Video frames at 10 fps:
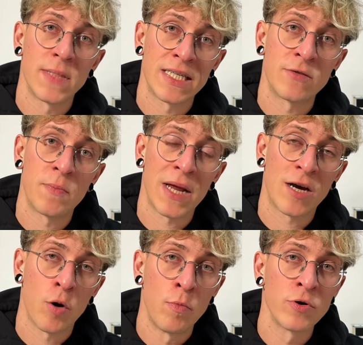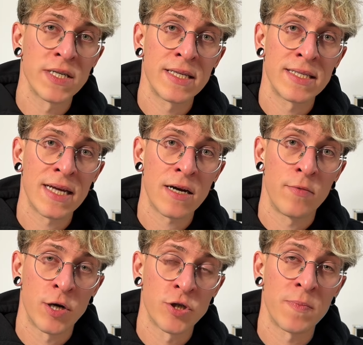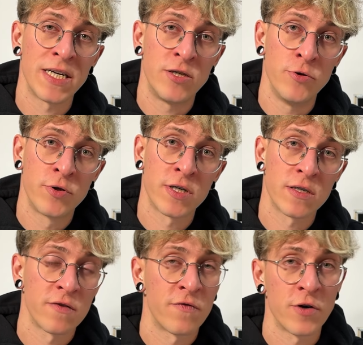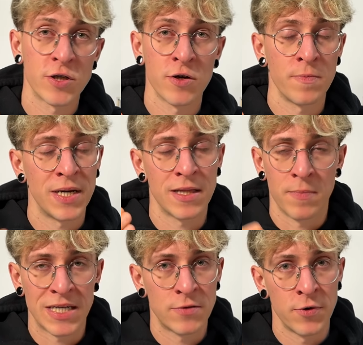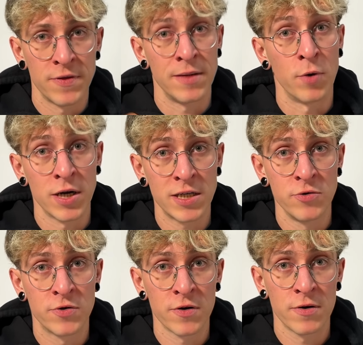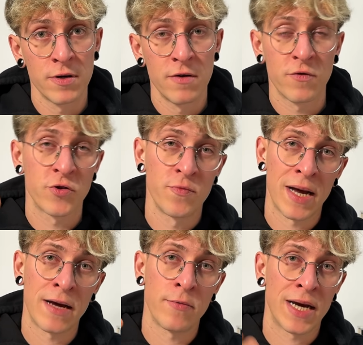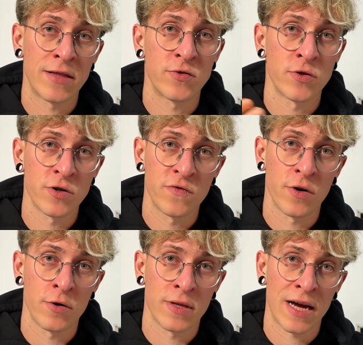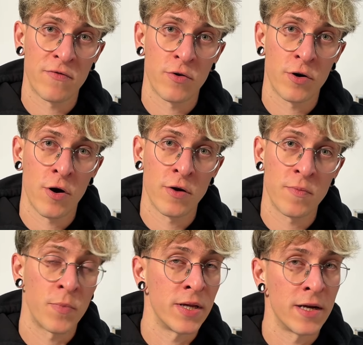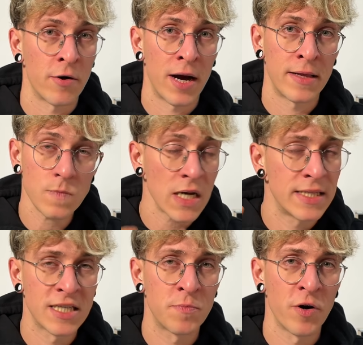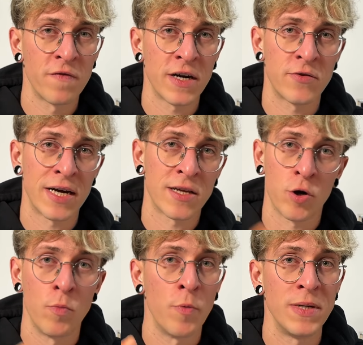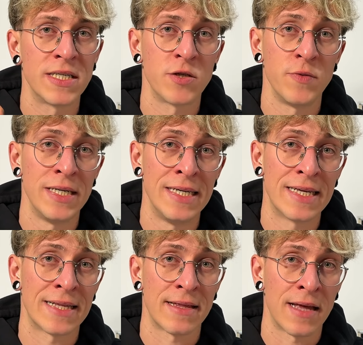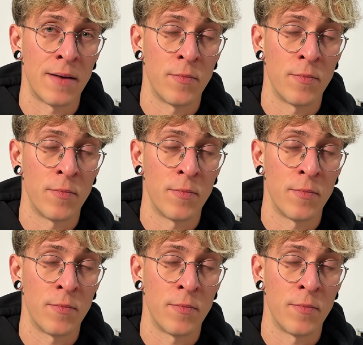Since we play combos in this deck, we also play tutors. First up being the best one, Demonic Tutor. For 2 mana, we get to search for our deck for a card, put it in our hand. This is perfect to get the combo pieces we need at the time,